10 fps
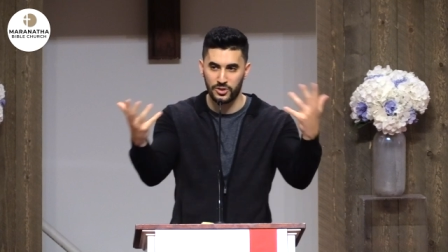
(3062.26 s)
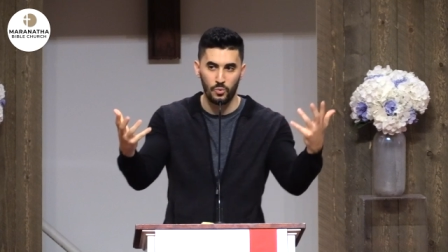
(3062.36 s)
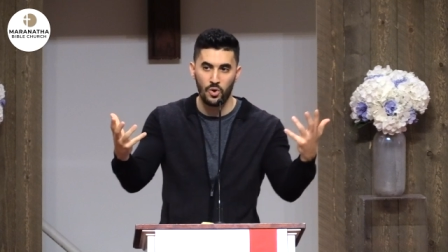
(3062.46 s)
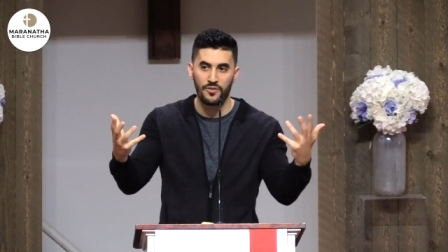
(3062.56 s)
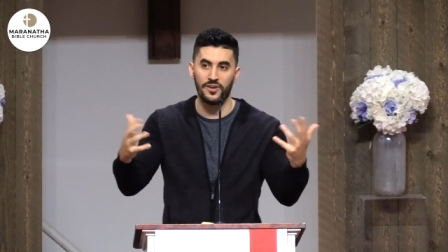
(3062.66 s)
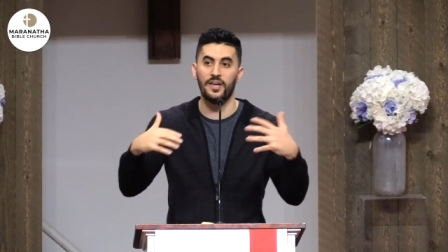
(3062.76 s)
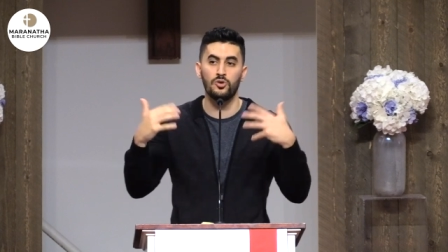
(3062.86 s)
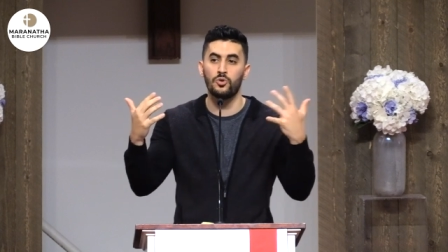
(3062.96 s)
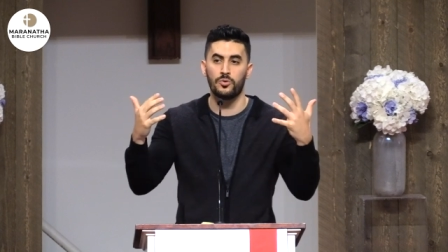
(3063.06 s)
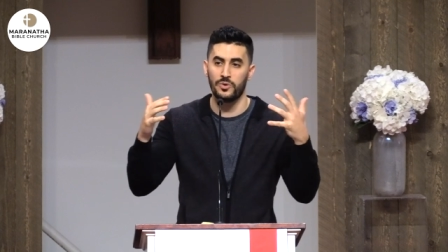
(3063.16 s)
with the warfare that
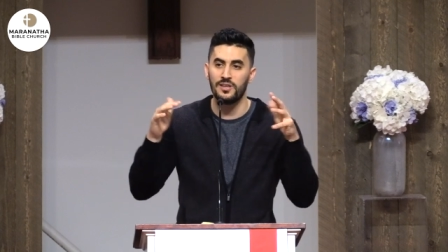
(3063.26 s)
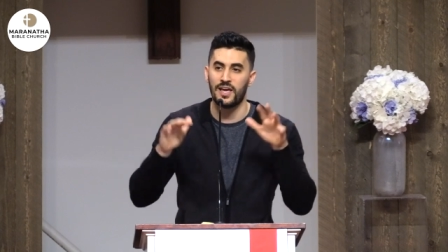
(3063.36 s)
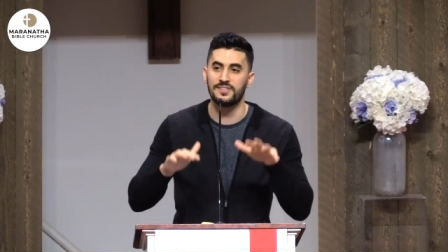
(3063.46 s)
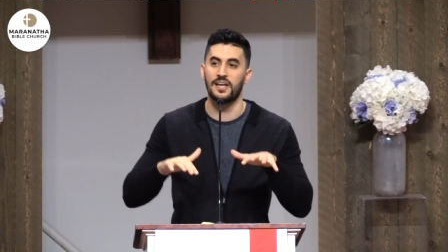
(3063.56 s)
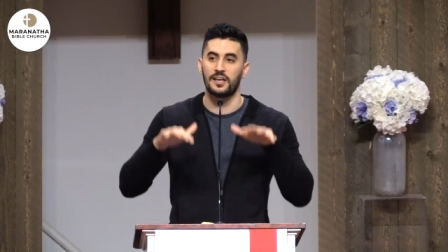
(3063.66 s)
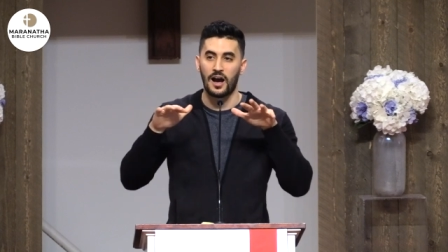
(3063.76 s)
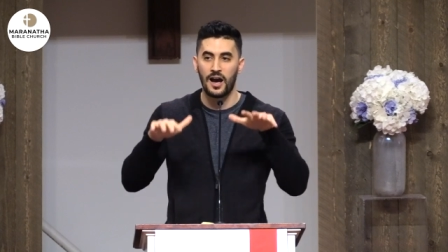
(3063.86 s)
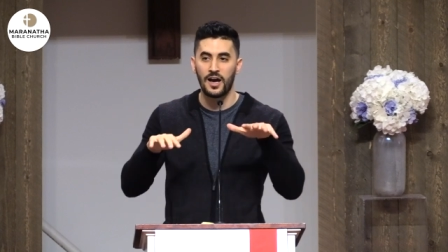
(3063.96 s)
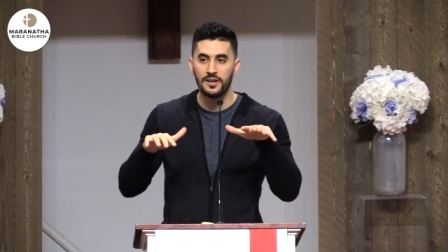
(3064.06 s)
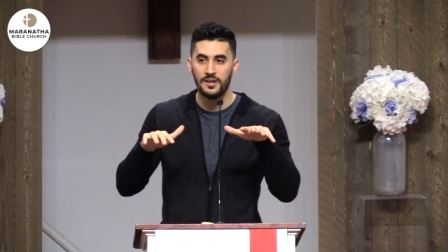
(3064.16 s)
you don't realize that
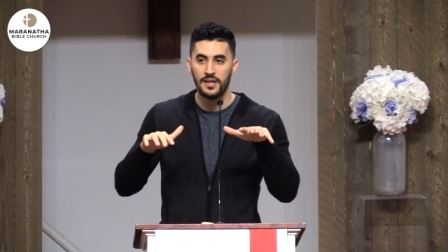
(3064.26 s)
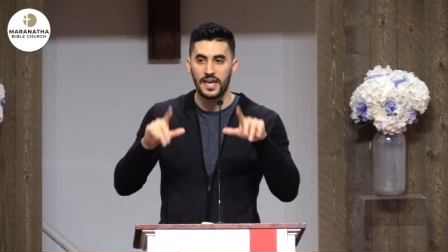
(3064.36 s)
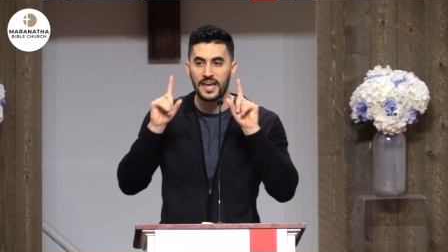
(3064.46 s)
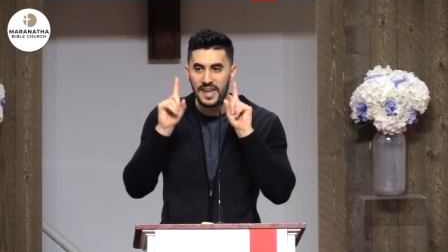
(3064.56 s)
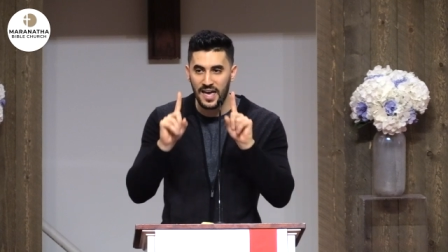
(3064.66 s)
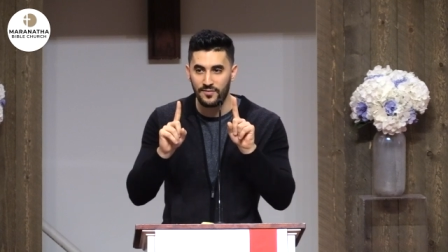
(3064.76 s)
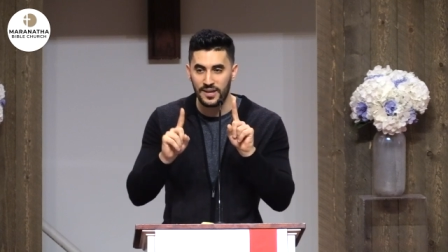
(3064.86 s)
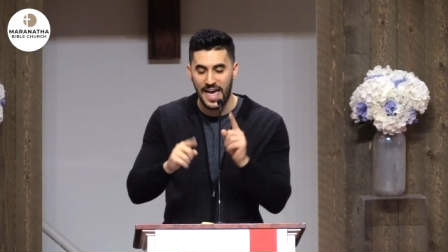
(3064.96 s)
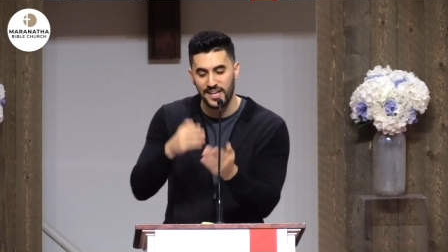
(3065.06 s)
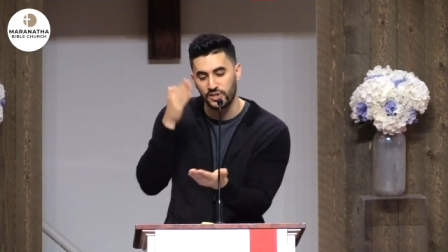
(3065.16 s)
God in
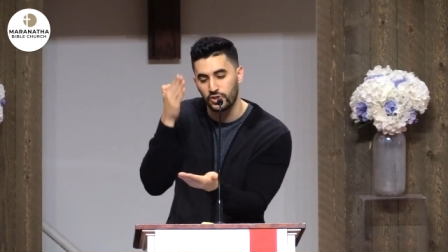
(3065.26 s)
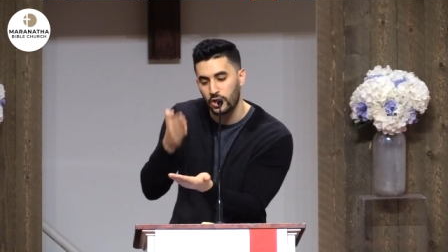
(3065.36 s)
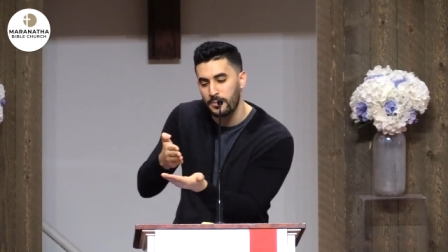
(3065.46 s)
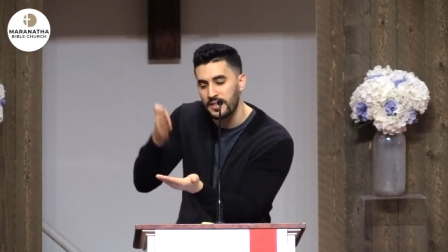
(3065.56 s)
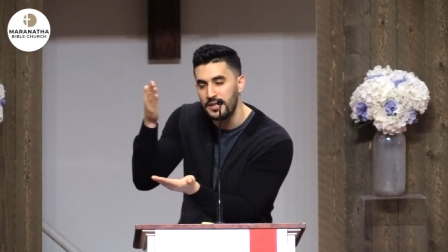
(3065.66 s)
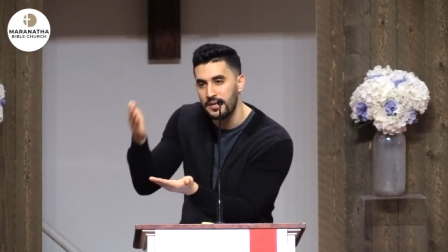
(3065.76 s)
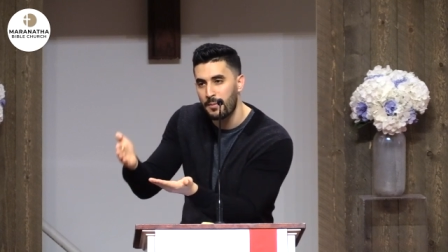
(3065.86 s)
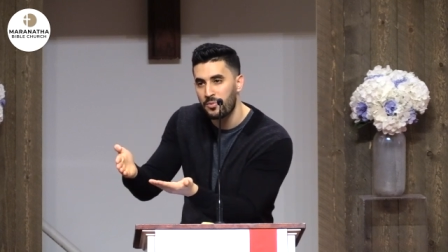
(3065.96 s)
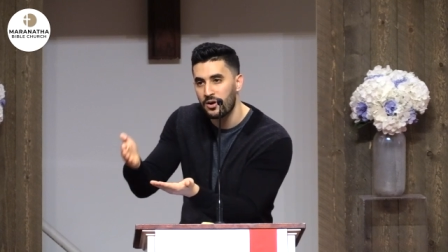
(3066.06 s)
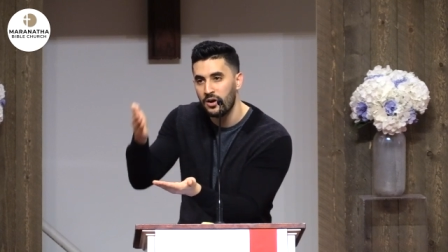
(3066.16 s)
heaven has determined the
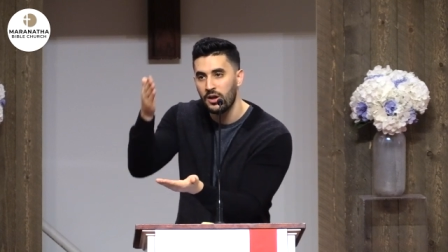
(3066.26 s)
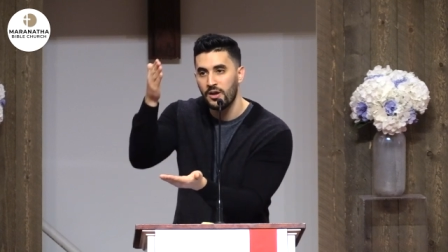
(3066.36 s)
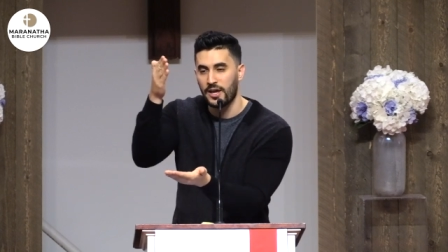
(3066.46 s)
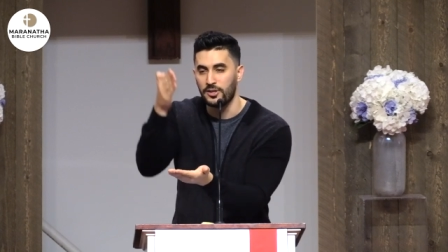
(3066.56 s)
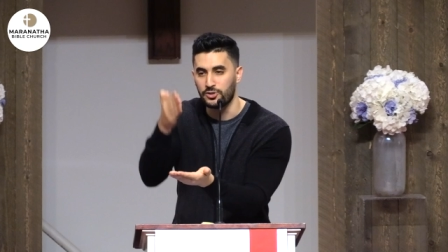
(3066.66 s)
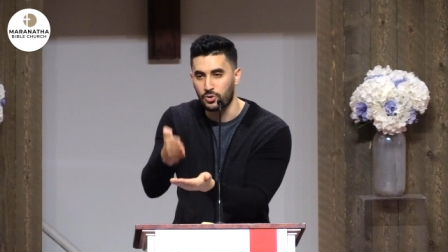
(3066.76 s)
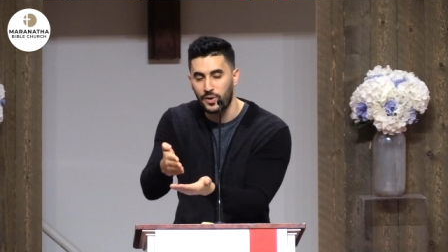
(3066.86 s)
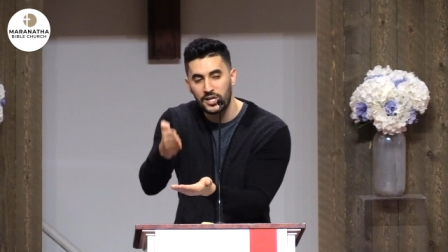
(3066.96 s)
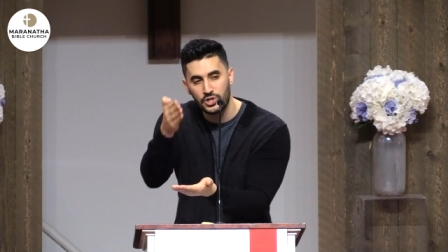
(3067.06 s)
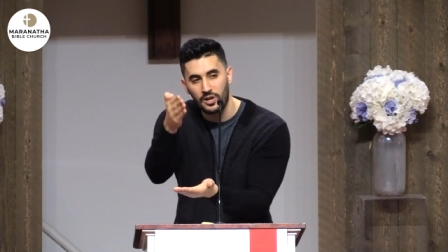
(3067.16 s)
number and the
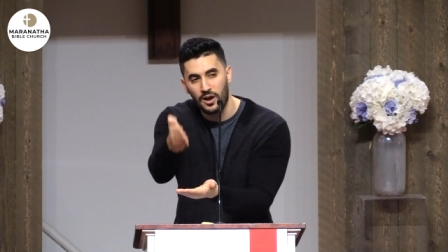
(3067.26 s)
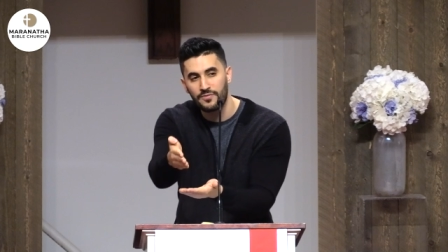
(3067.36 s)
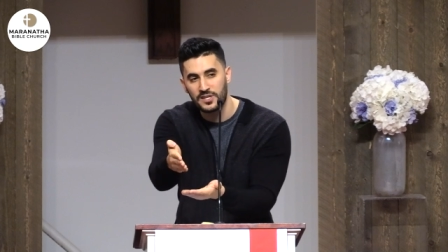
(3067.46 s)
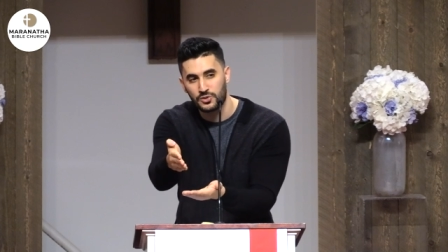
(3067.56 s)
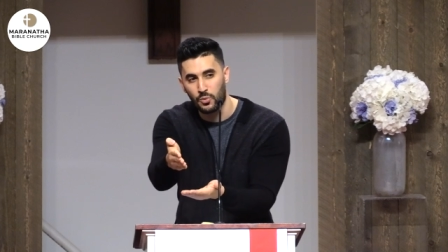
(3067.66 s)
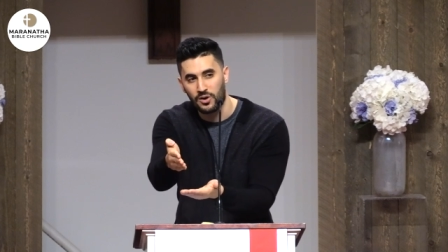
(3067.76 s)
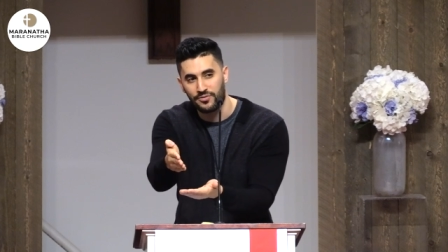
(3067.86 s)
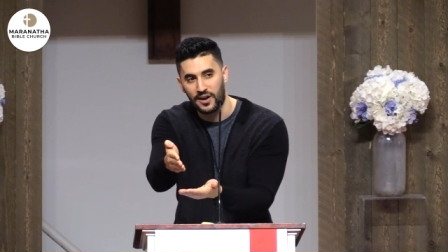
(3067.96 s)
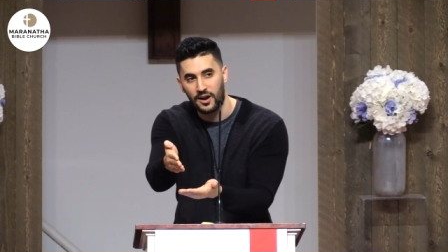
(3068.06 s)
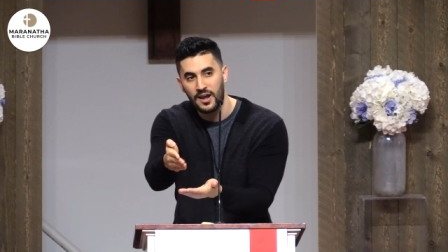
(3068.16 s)
duration of this
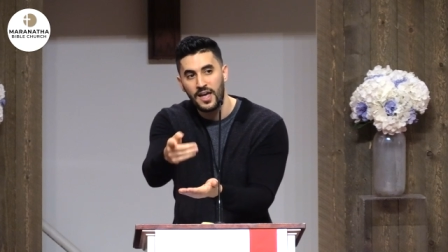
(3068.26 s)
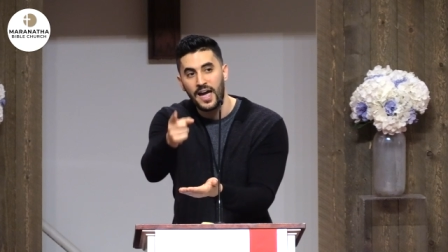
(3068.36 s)
warfare,